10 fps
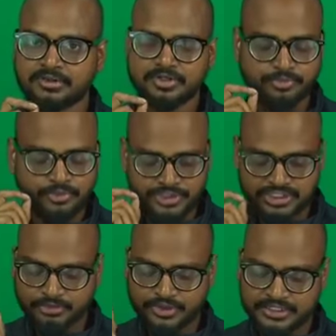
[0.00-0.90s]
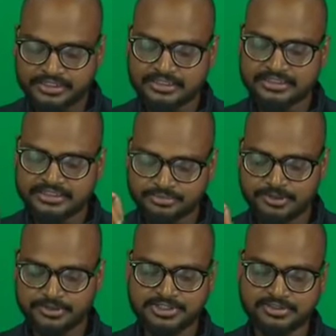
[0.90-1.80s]
the most important thing is
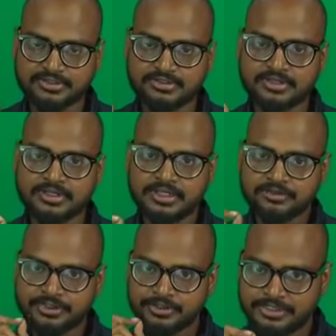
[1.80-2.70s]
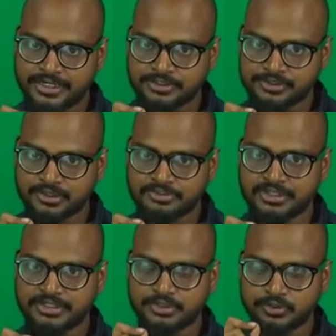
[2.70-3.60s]
simple questions when you try to solve
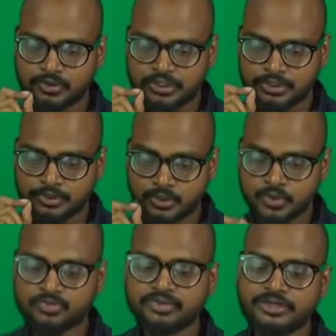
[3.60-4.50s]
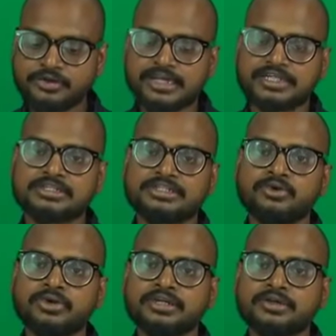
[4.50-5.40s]
it you you know where you are actually
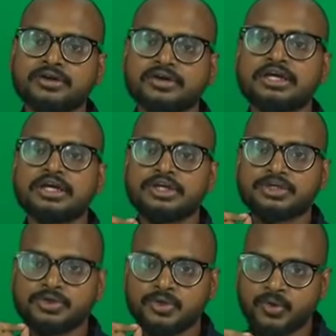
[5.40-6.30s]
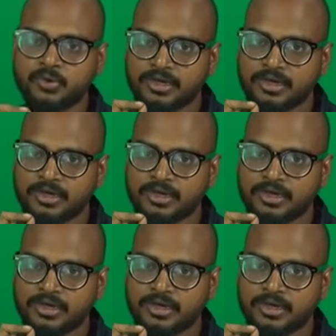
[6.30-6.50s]
going wrong you know